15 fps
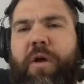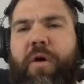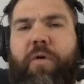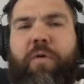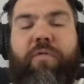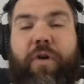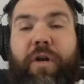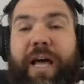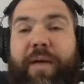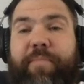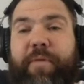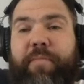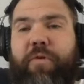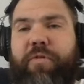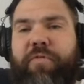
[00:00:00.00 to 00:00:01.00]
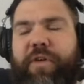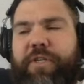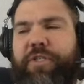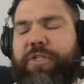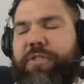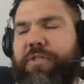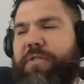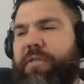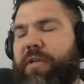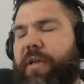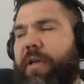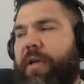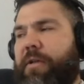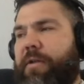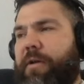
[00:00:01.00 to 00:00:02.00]
overlapping motivations,
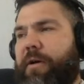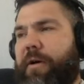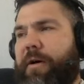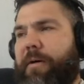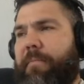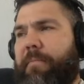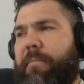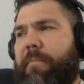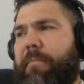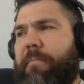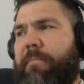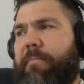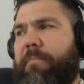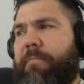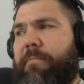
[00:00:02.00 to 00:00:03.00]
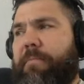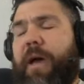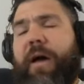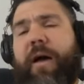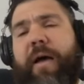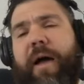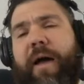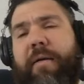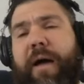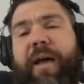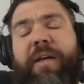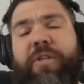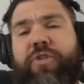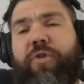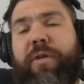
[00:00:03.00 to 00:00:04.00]
and um, yeah, I, I
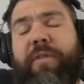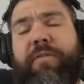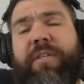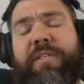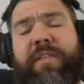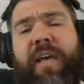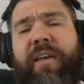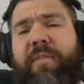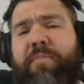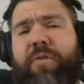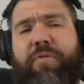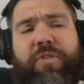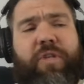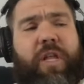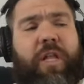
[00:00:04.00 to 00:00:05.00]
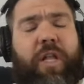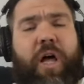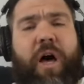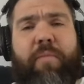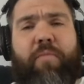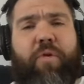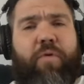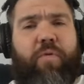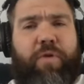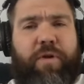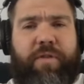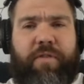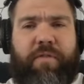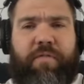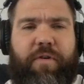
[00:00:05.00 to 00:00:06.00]
enjoy that. The second book was a lot more work
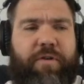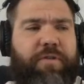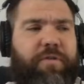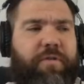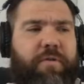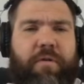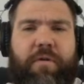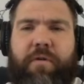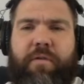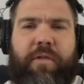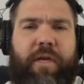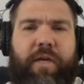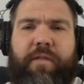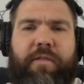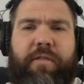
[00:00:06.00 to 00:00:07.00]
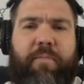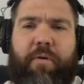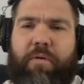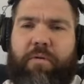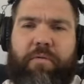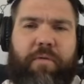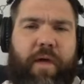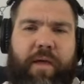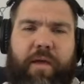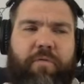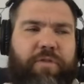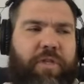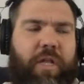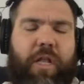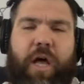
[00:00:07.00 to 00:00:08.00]
than the first, like mm -hmm. double. Like it
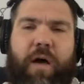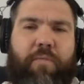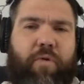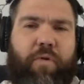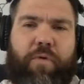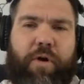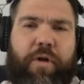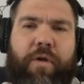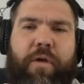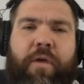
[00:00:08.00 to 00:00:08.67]
was a lot more work.